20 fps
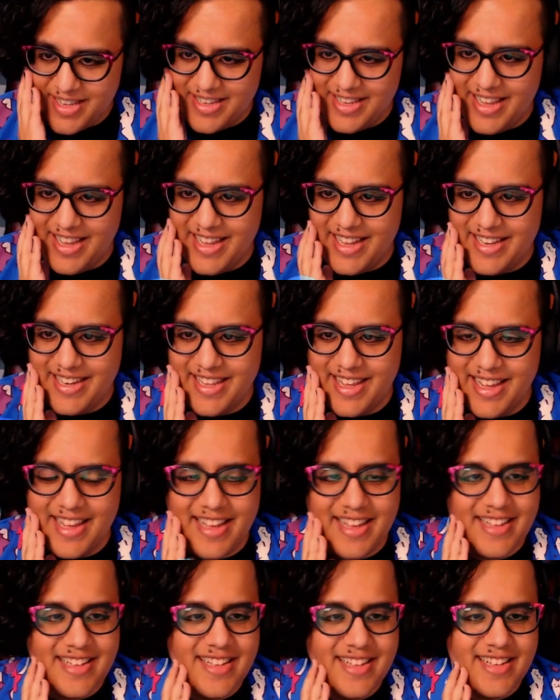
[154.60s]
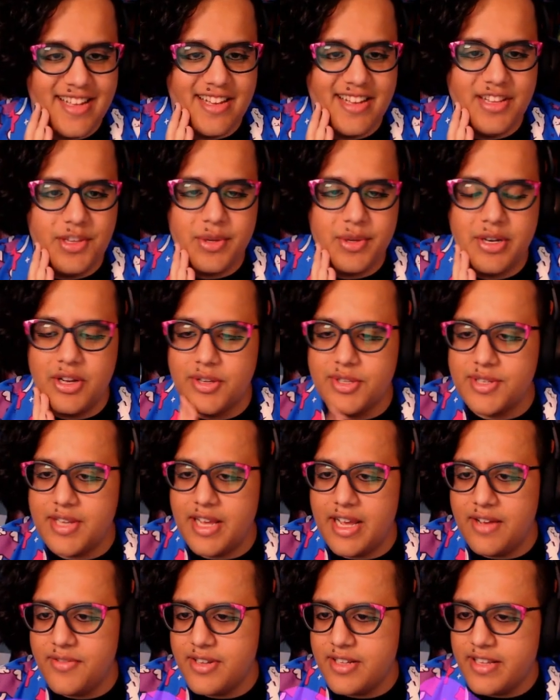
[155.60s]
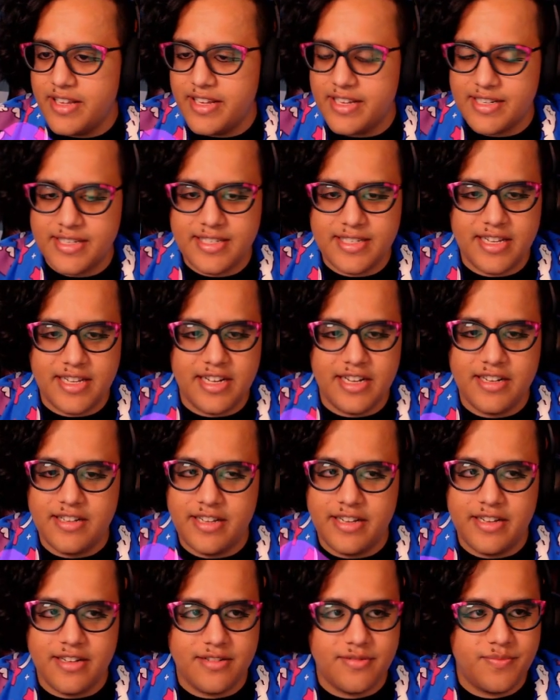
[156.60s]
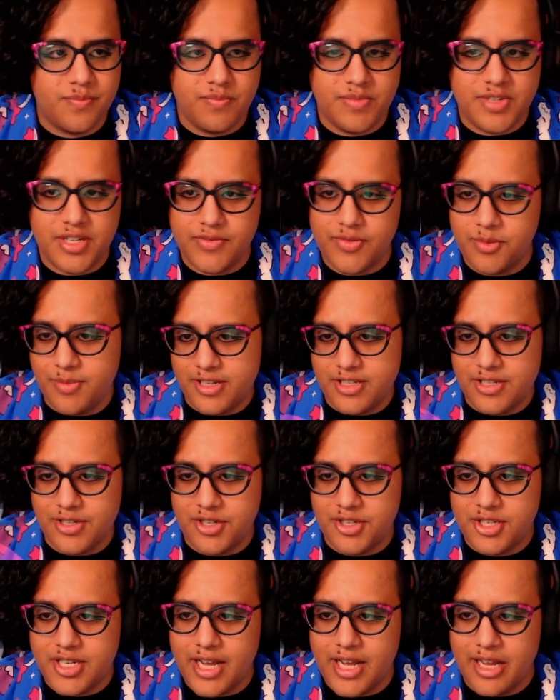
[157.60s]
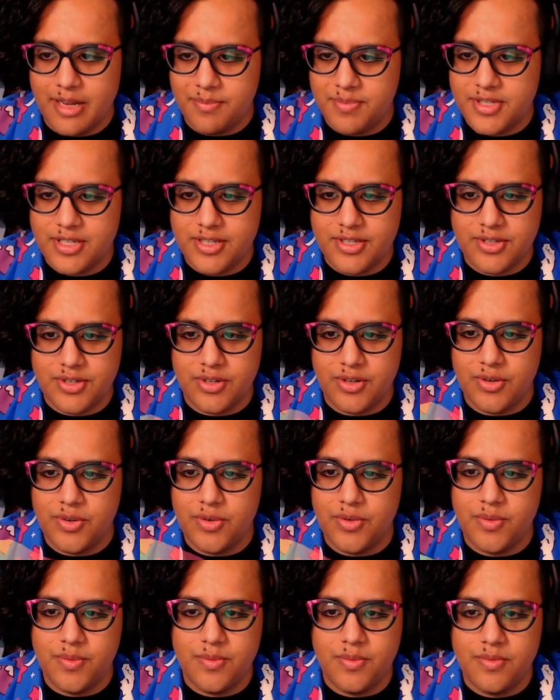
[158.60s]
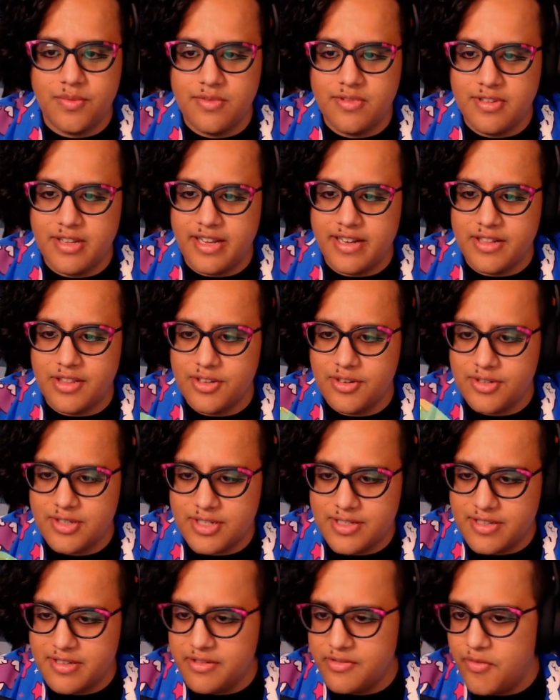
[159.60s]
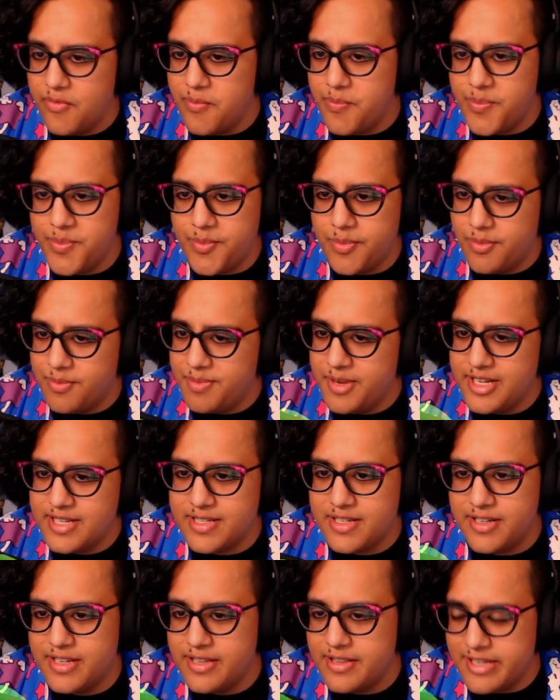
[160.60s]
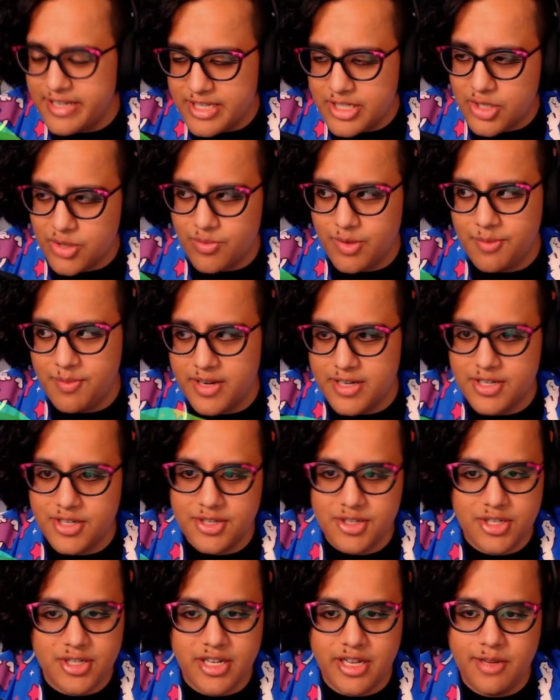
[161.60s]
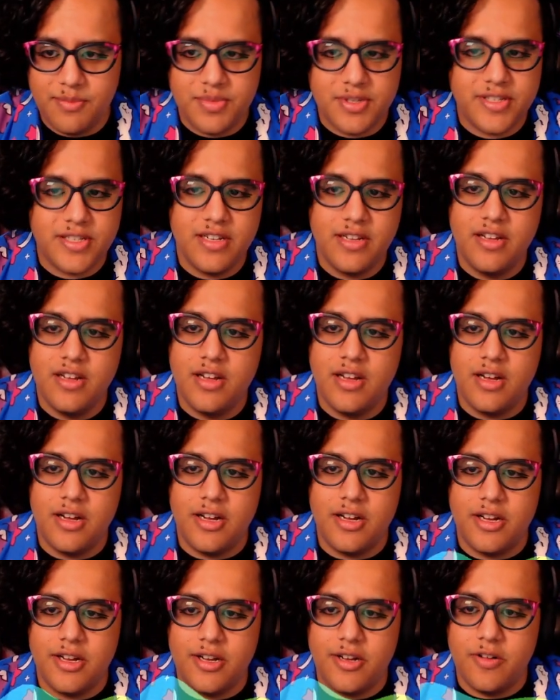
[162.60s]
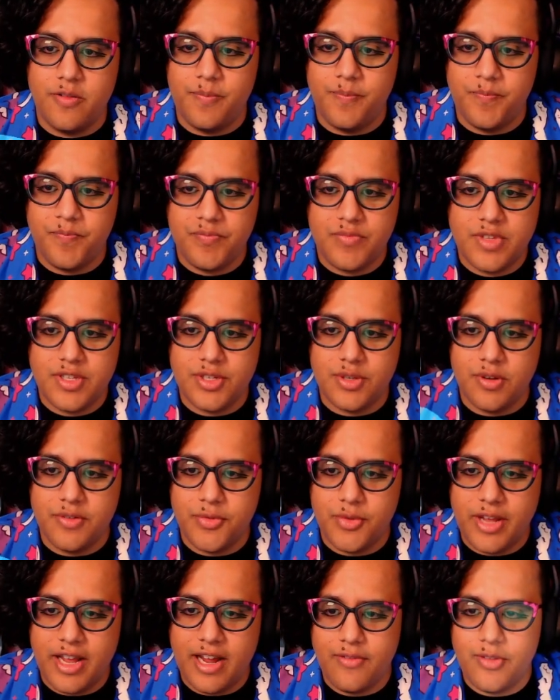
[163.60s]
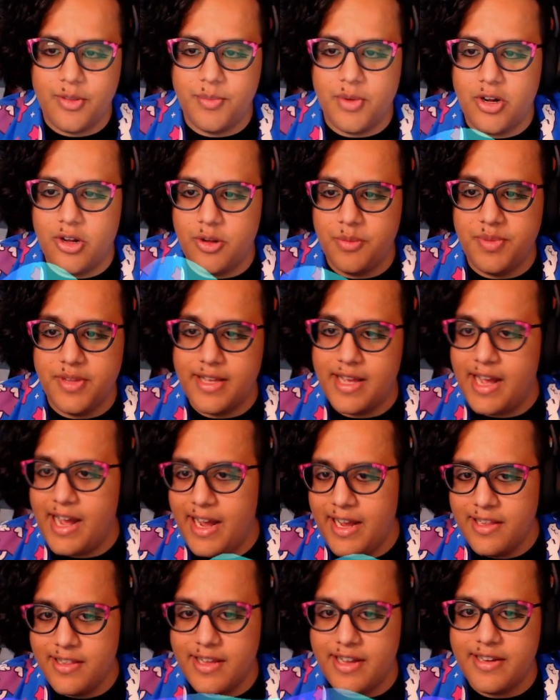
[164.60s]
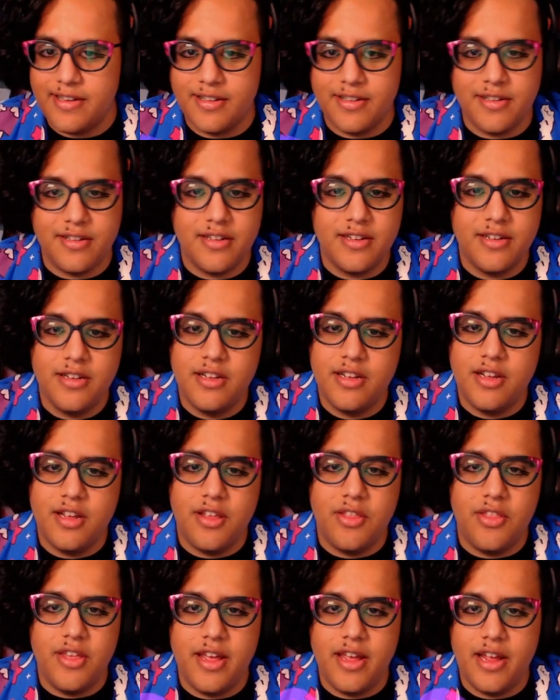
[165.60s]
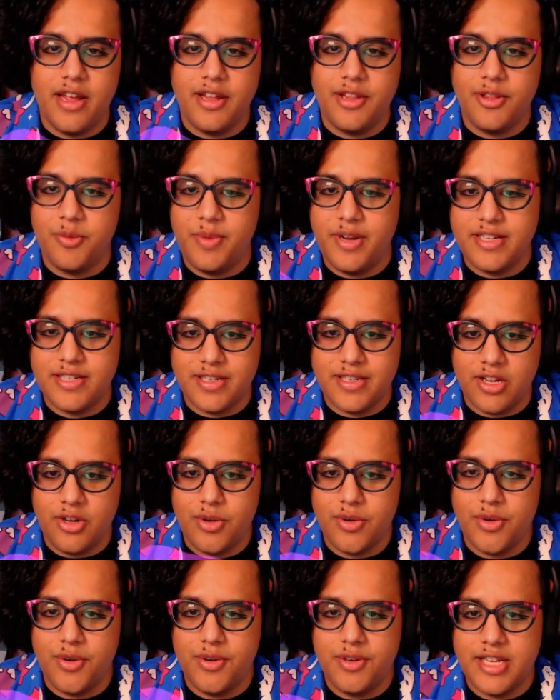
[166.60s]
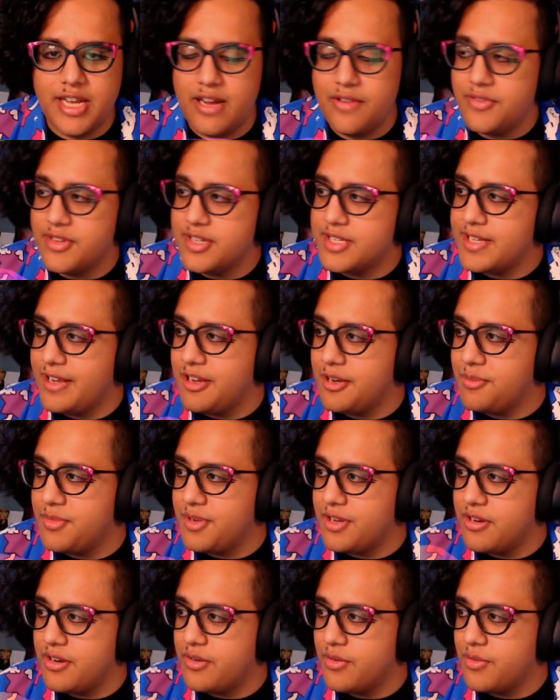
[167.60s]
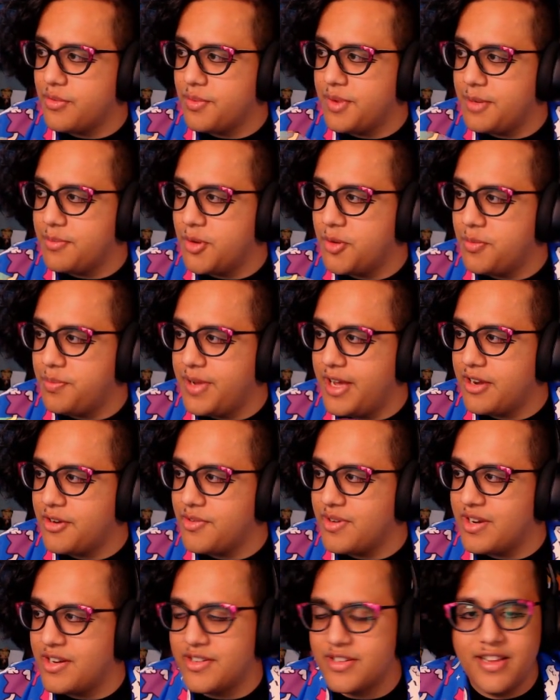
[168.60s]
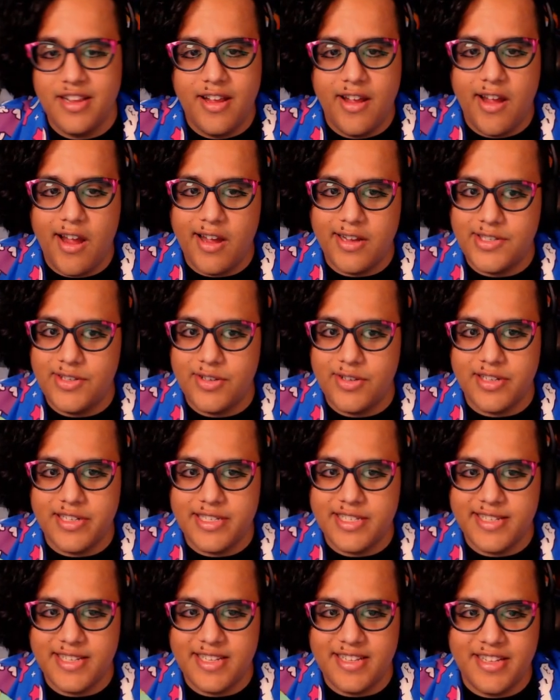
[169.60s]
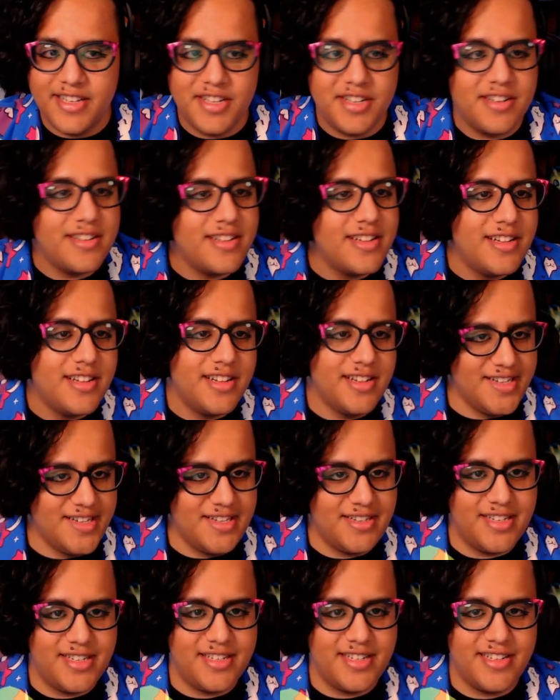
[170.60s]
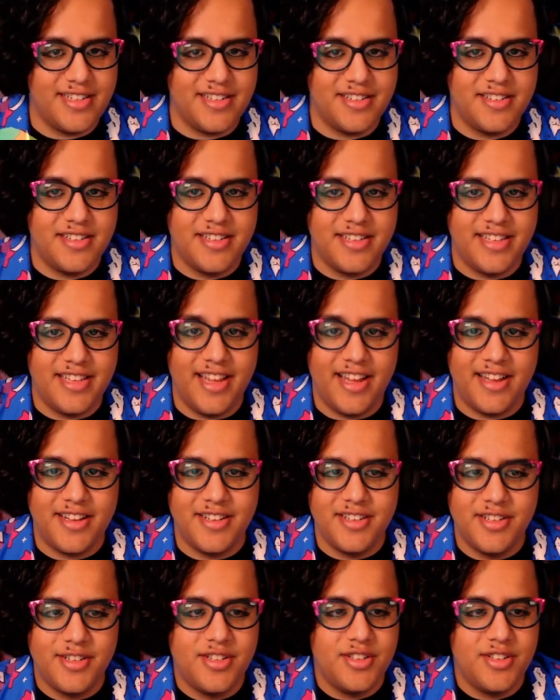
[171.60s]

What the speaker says: And yeah, you can also have it like set like different message types. So like there's basically these three message types. So if we them all be highlighted, then they're basically all going to have this animated rainbow background, as you can see here. Yeah.